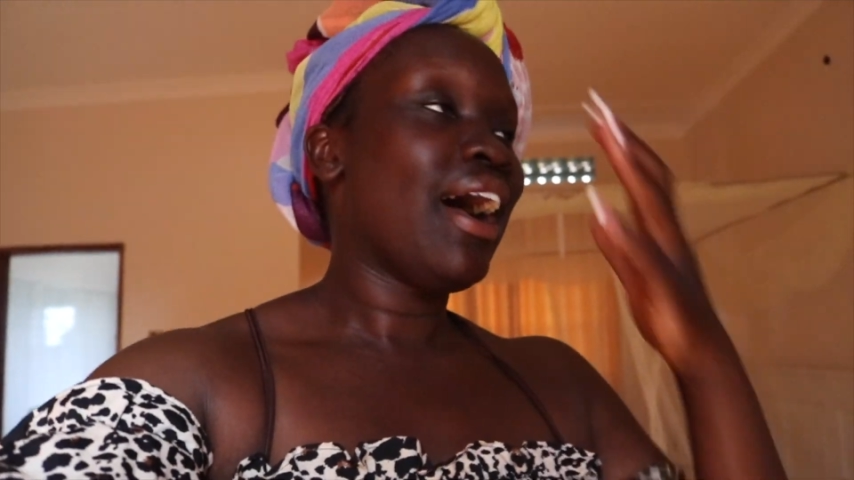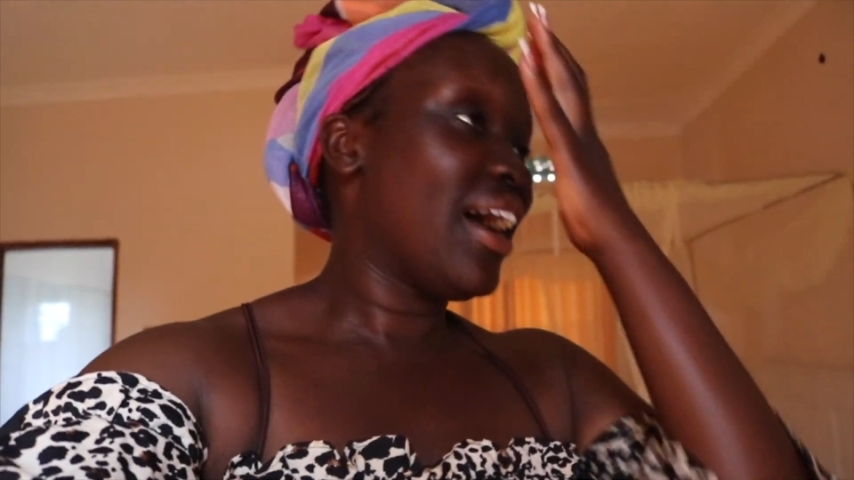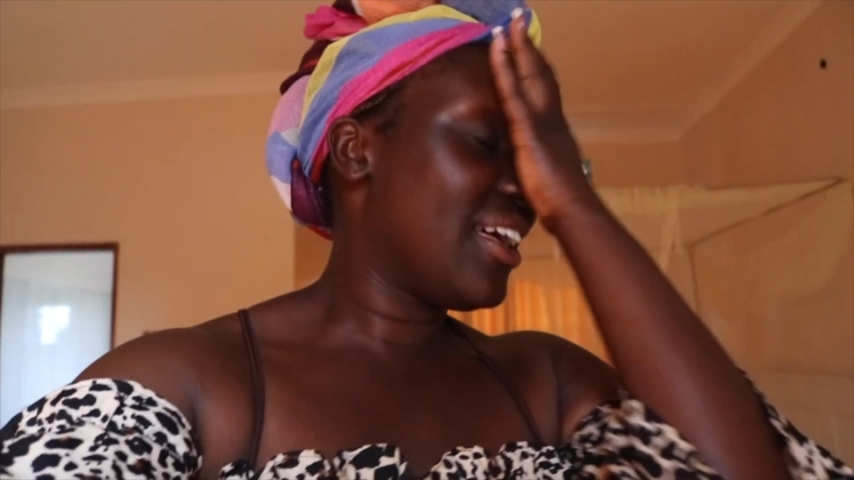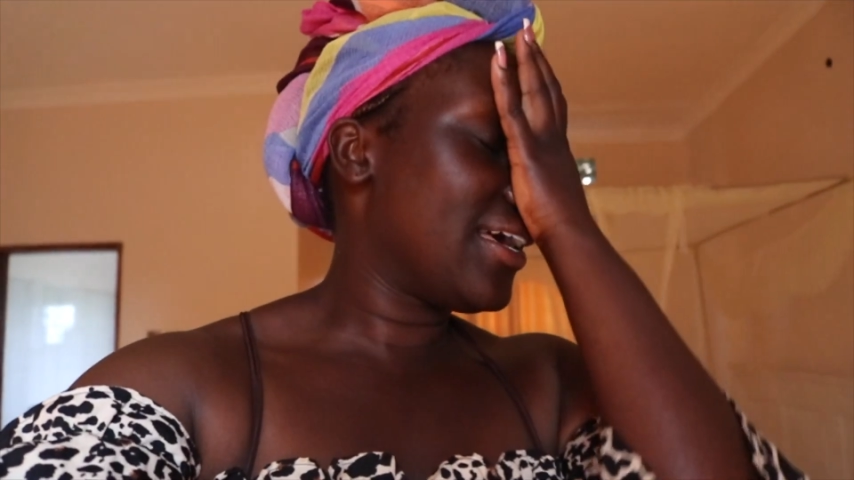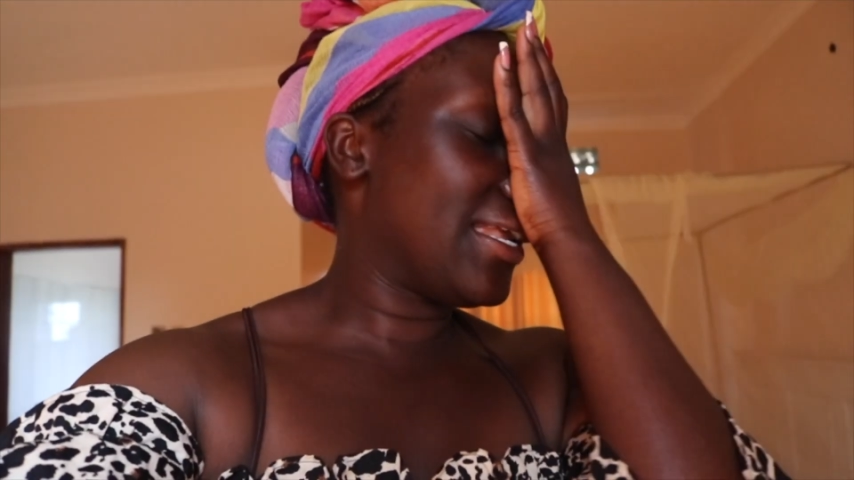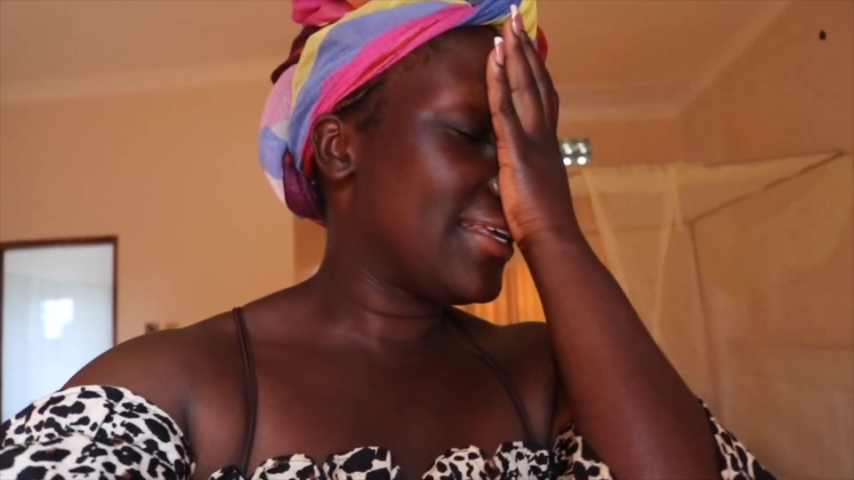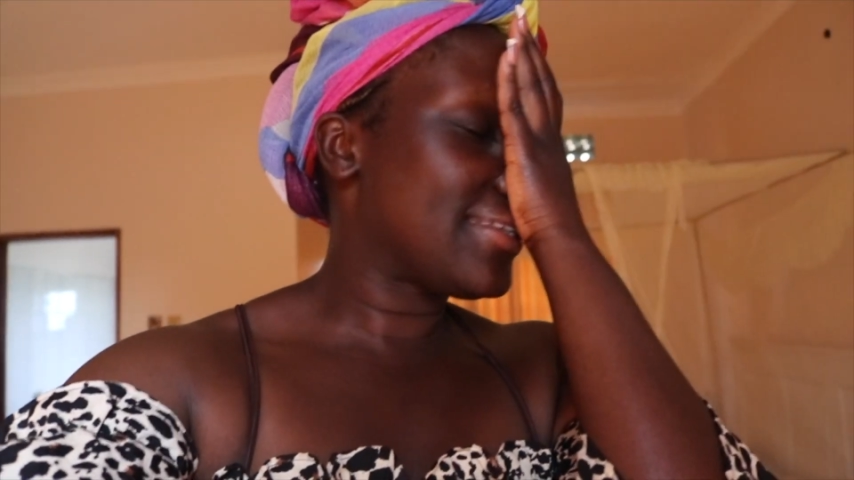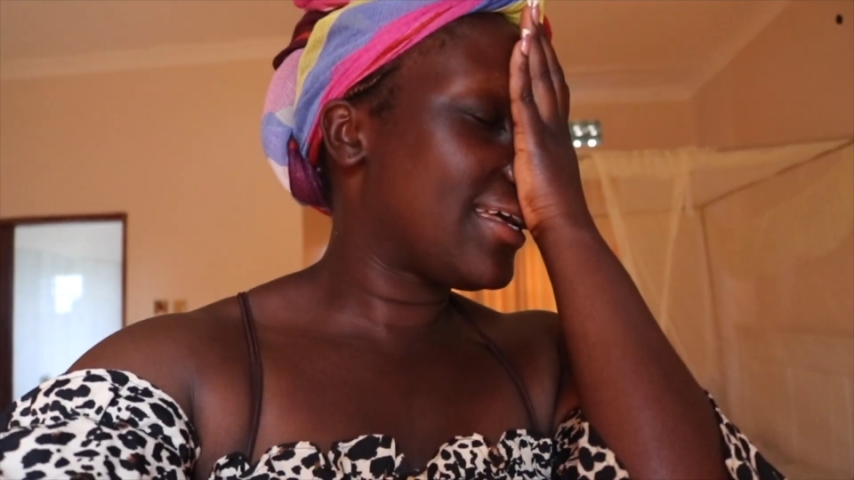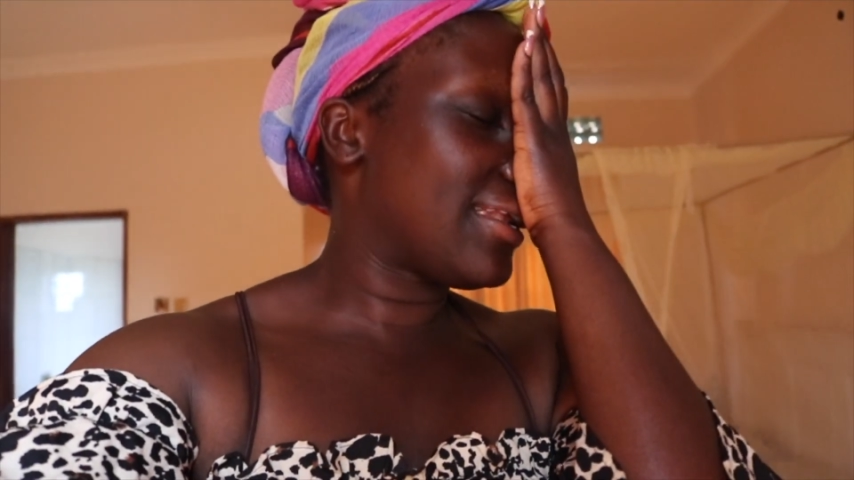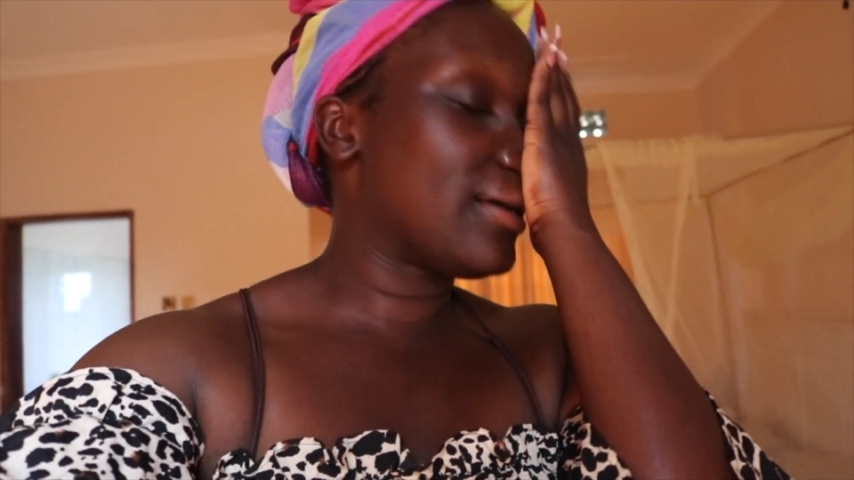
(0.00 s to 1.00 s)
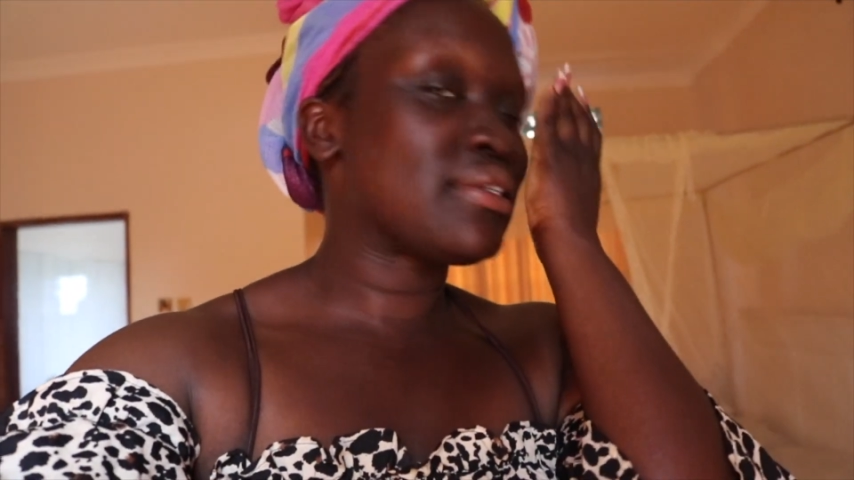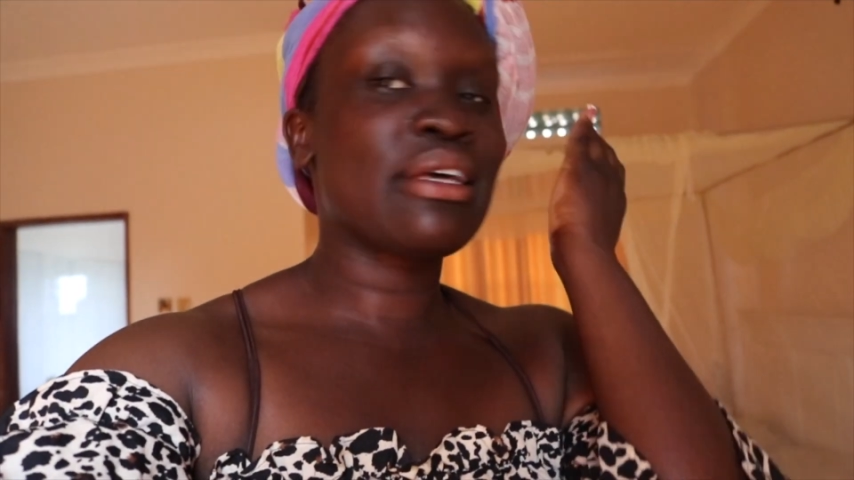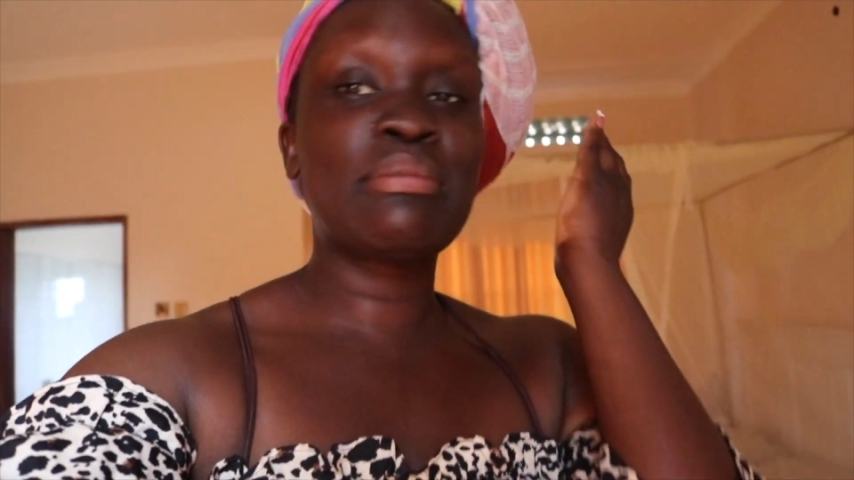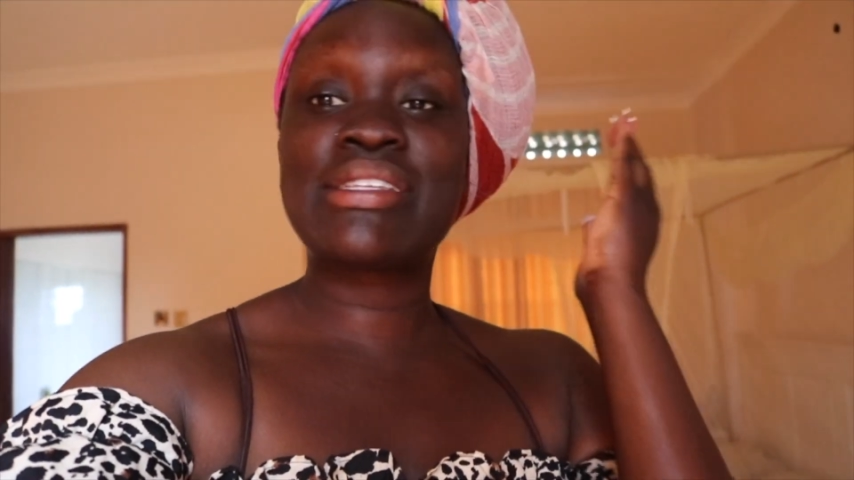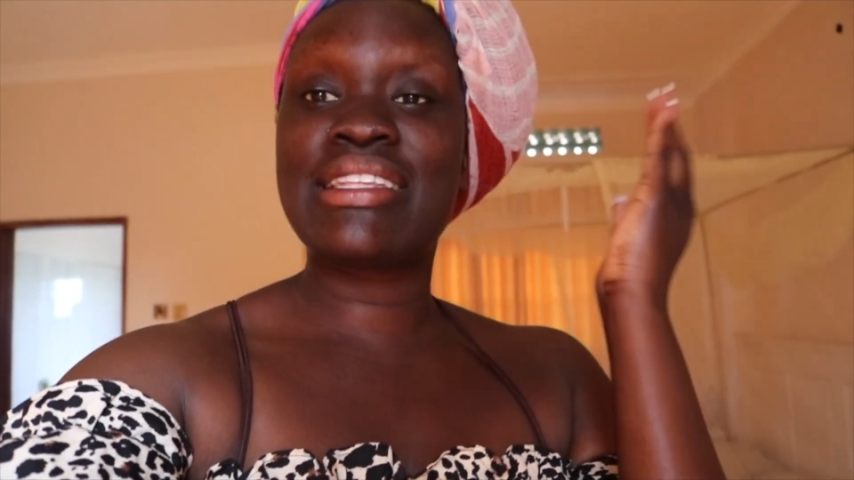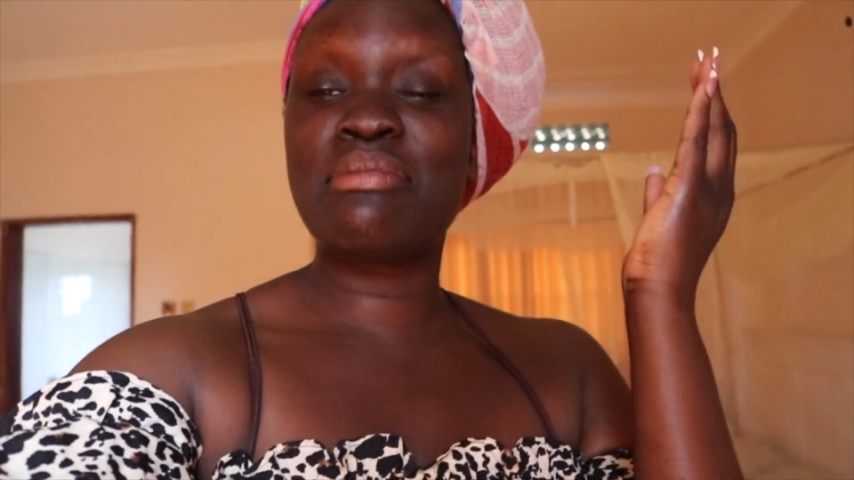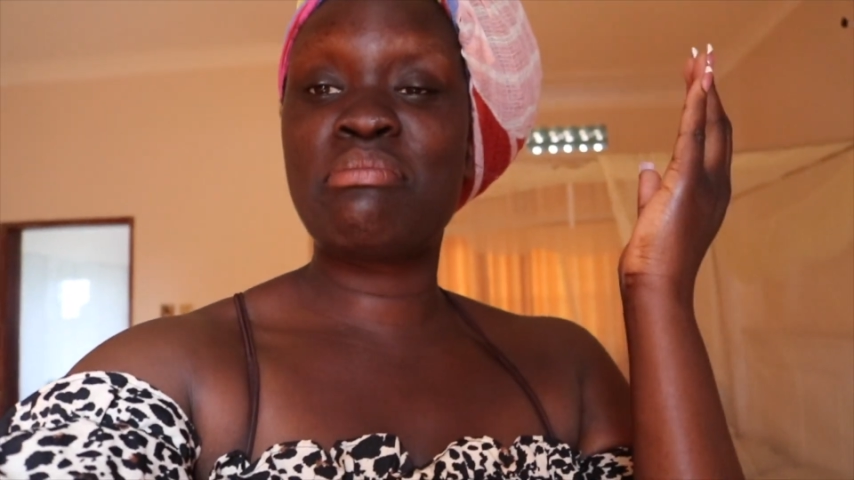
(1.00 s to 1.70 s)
I don't understand how some slim